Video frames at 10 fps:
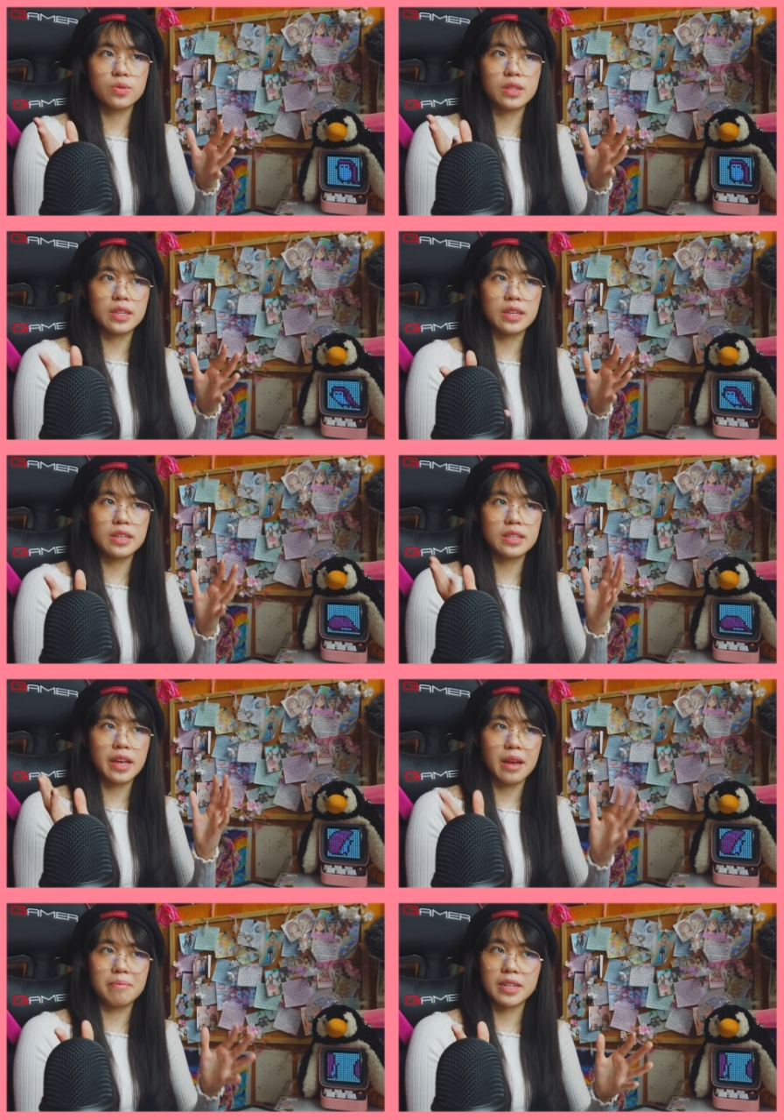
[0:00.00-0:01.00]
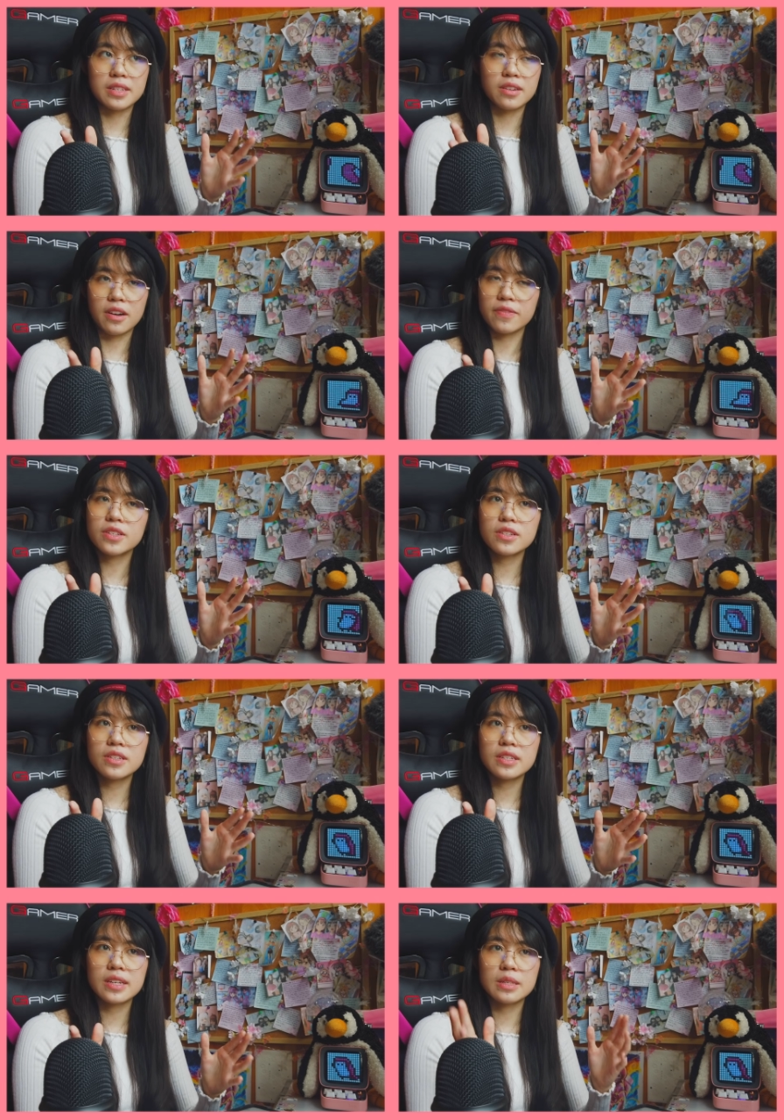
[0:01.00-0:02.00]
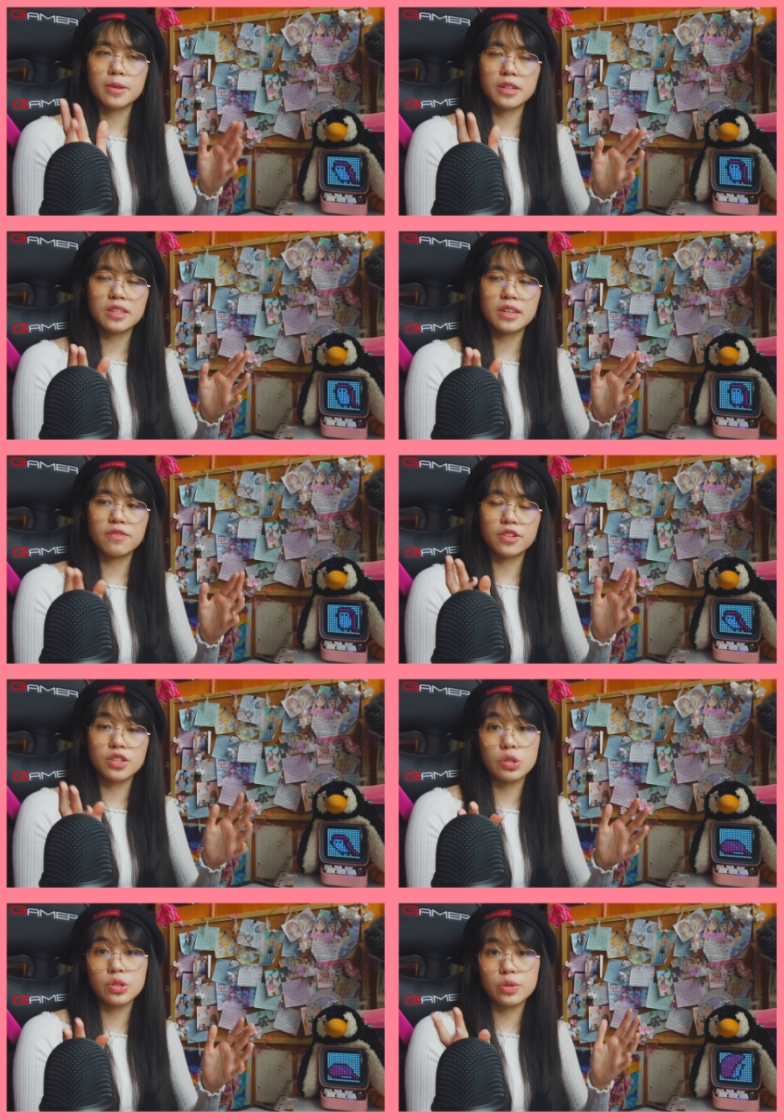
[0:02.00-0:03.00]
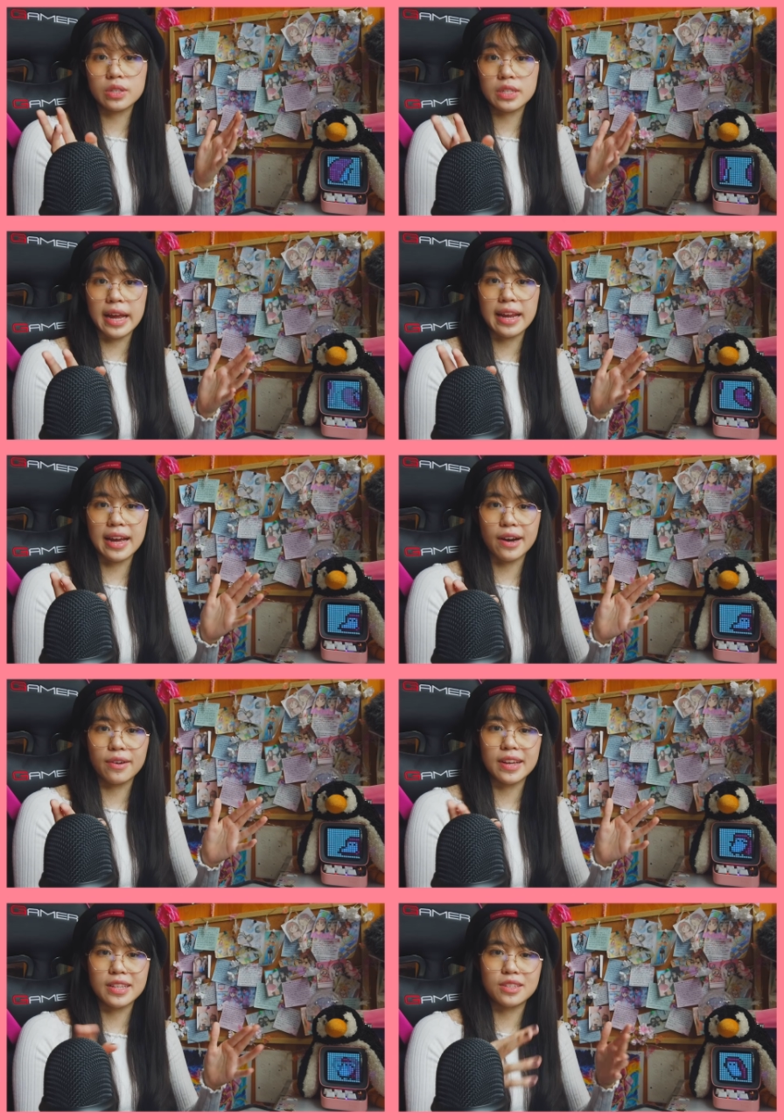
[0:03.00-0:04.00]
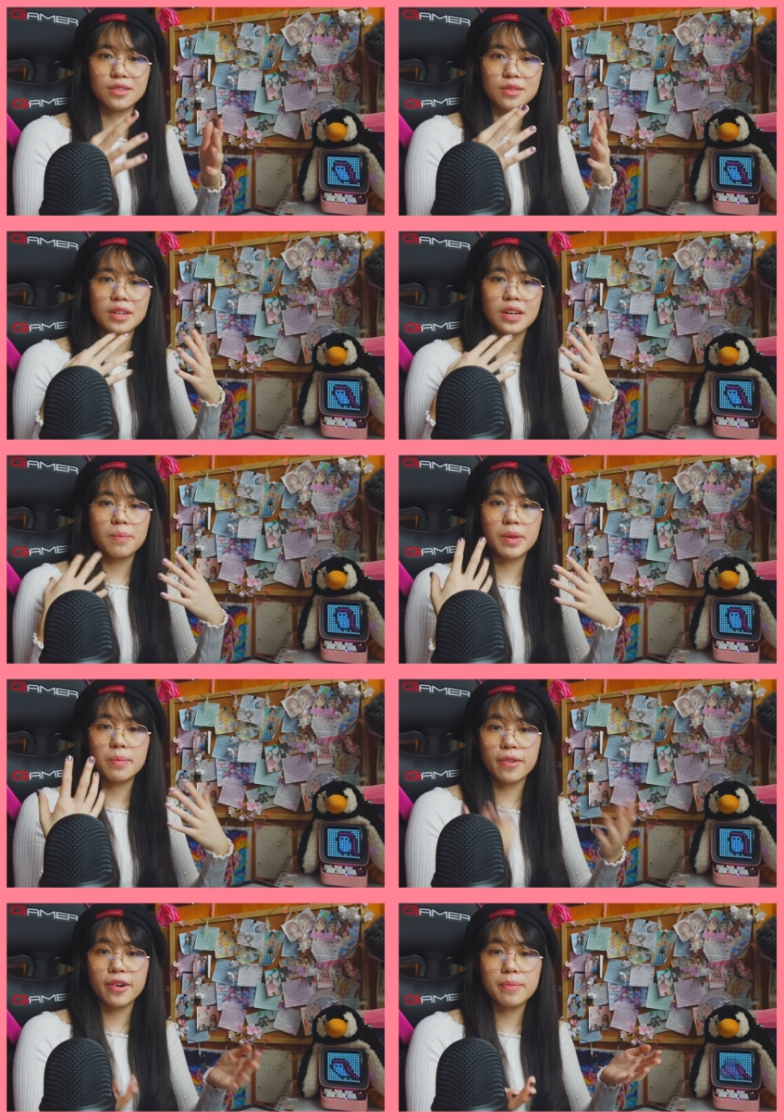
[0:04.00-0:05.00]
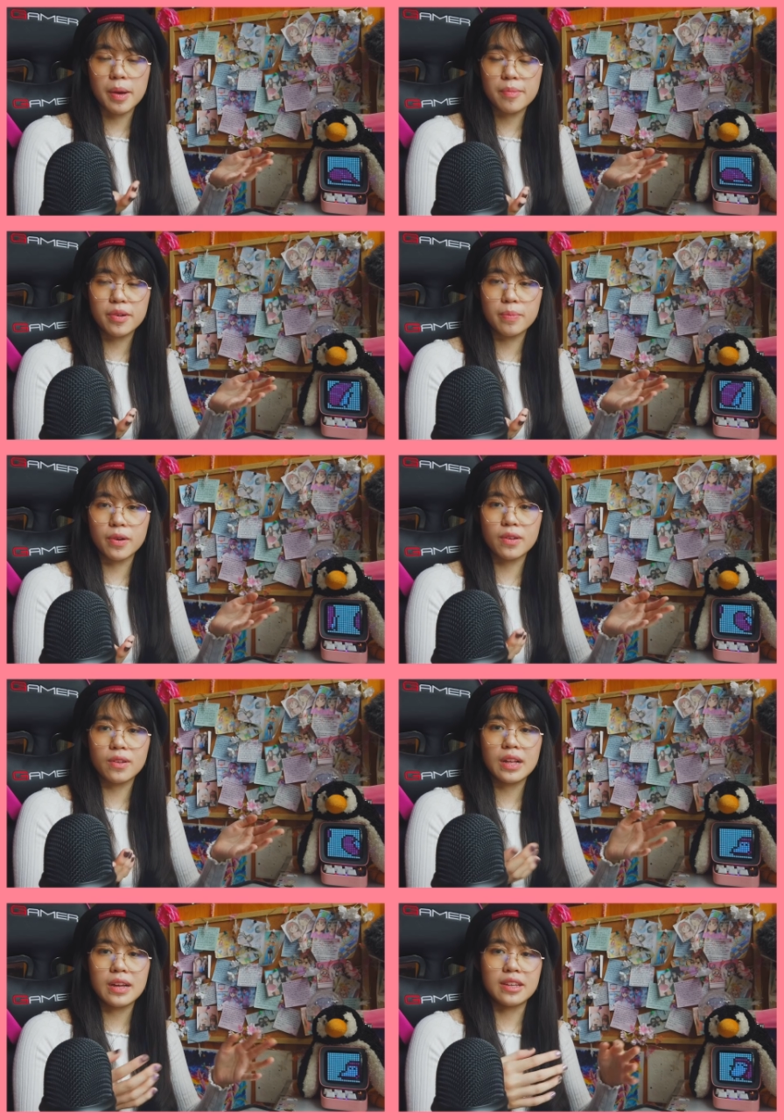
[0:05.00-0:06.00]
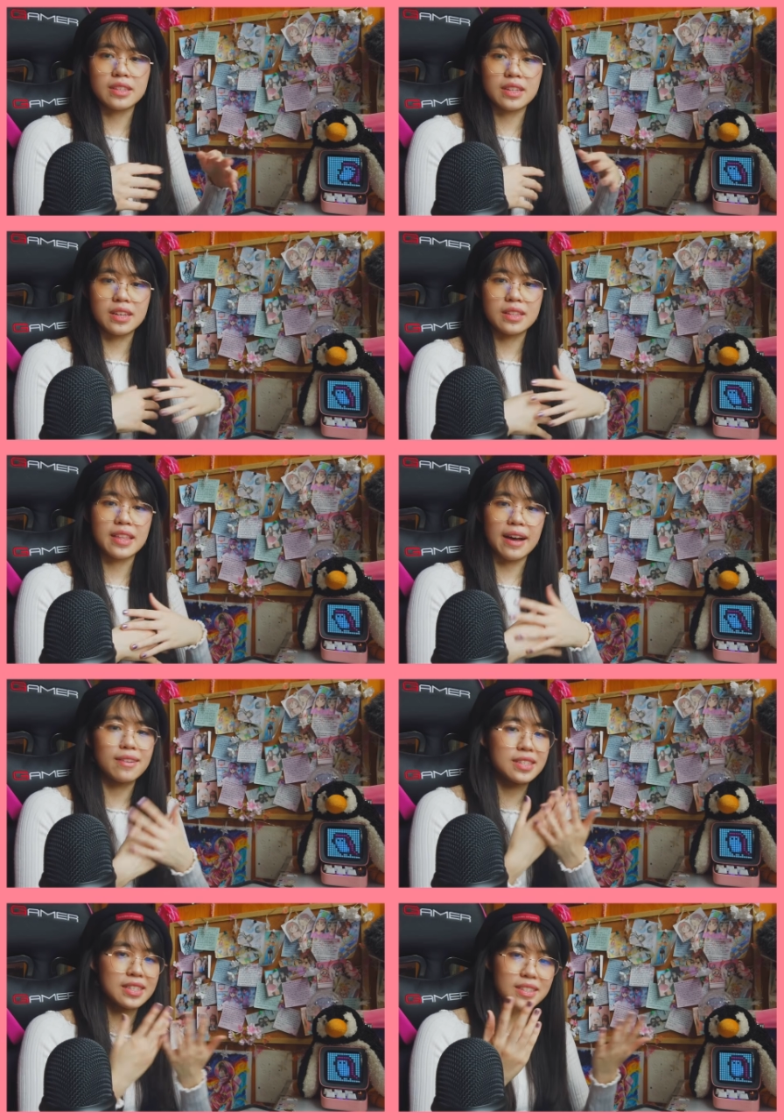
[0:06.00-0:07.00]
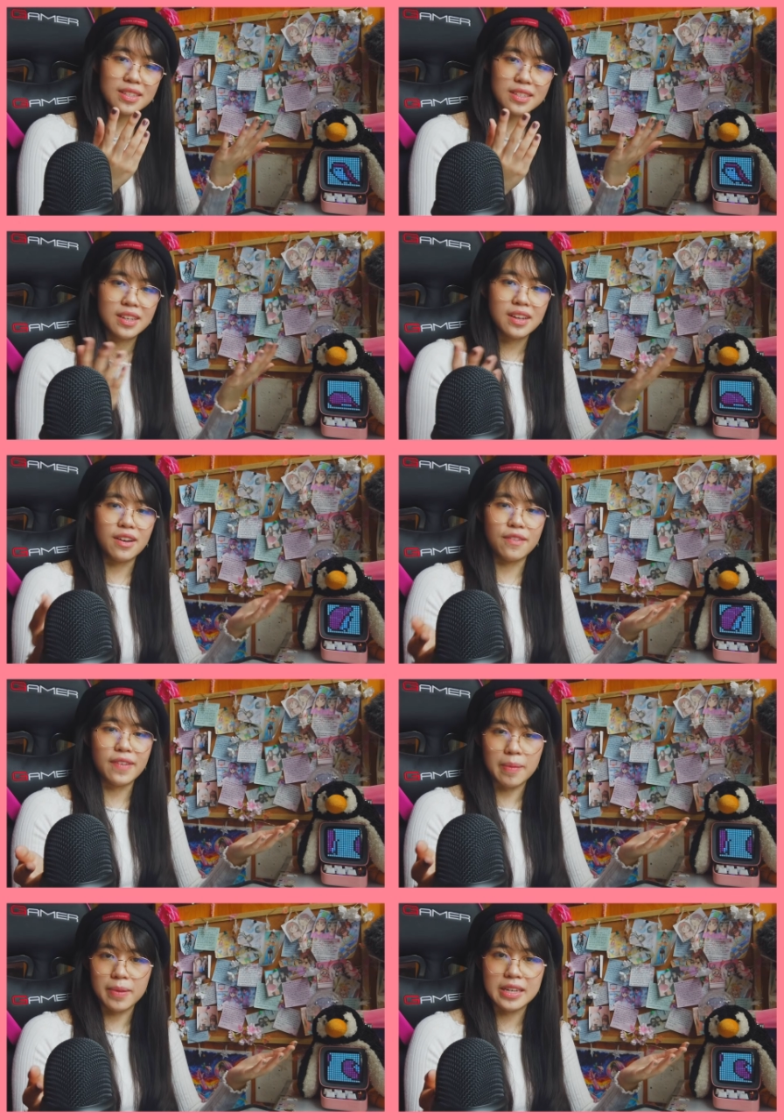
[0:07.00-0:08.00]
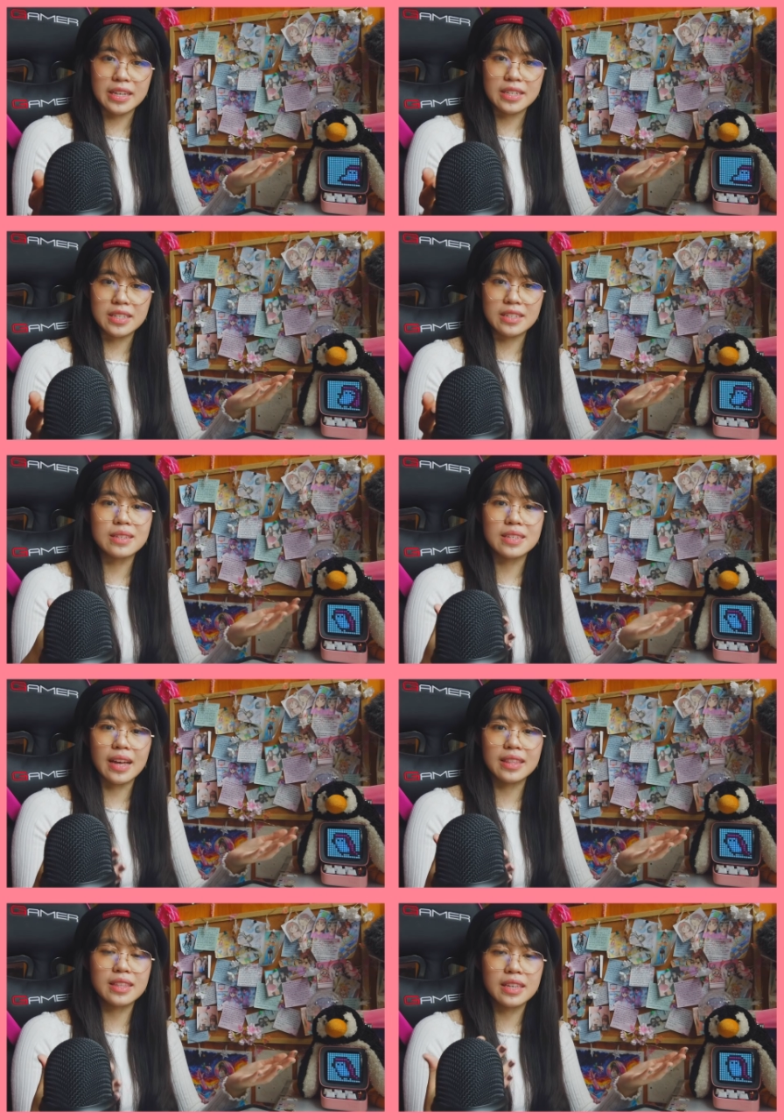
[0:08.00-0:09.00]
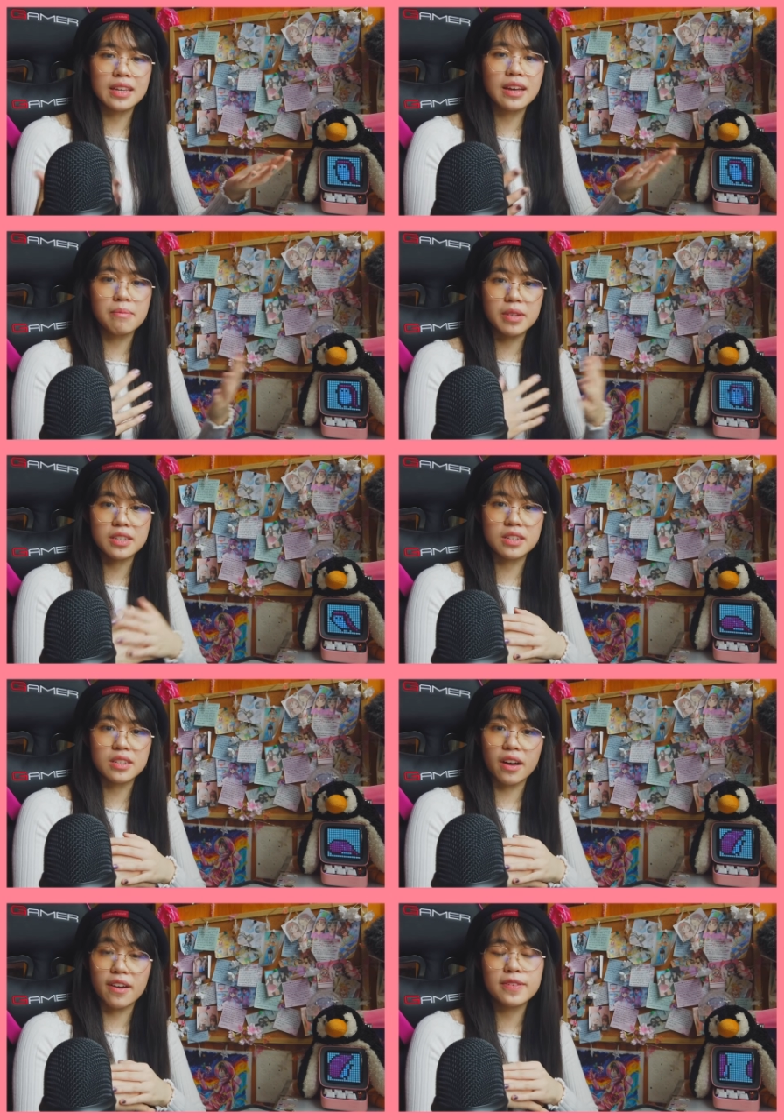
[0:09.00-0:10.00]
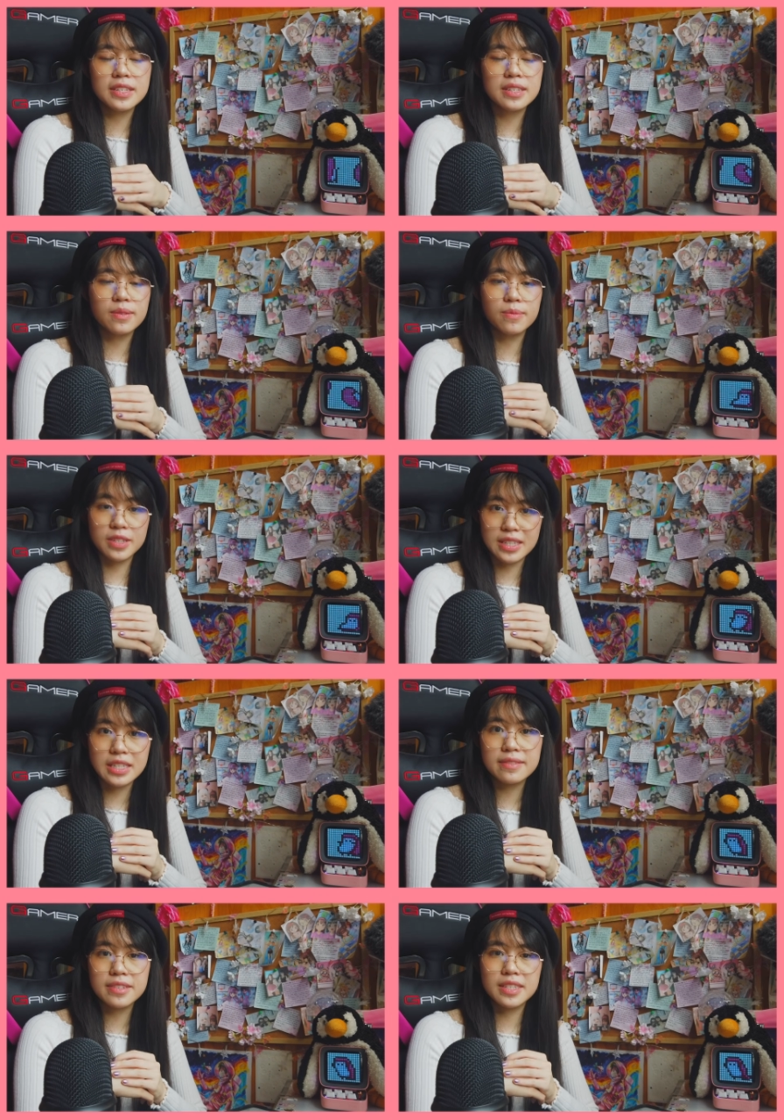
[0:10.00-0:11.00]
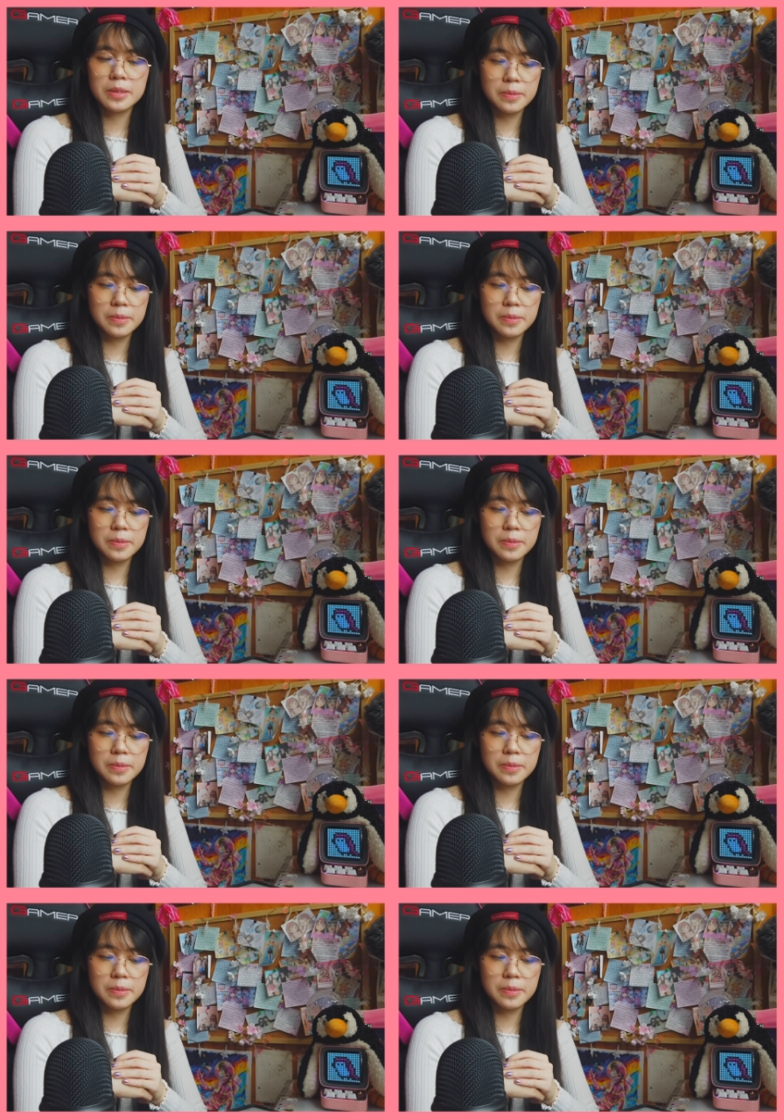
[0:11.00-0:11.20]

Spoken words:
to these admission officers, especially for you to stand out and to be more memorable in the thousands of applications that the admissions office receives.